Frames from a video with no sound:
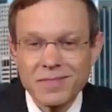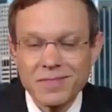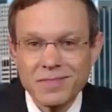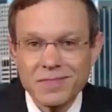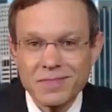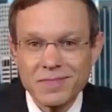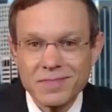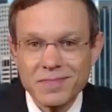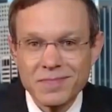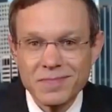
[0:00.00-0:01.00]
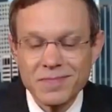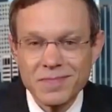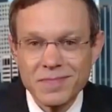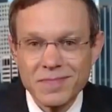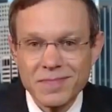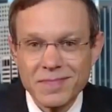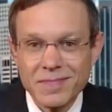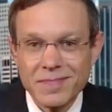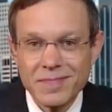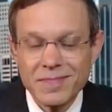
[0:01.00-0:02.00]

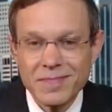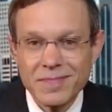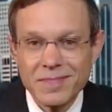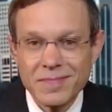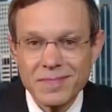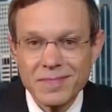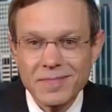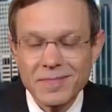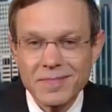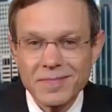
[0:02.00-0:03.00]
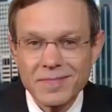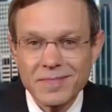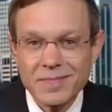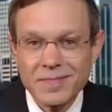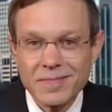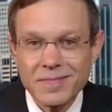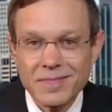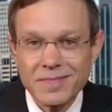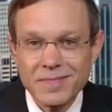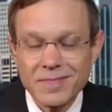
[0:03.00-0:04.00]

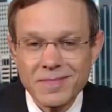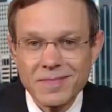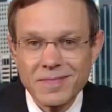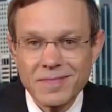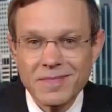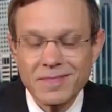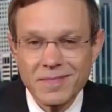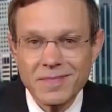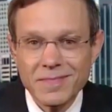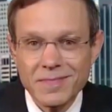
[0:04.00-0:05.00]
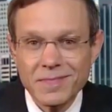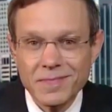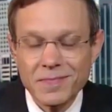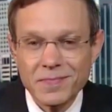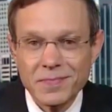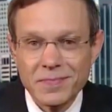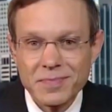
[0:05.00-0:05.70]
This person isn't speaking.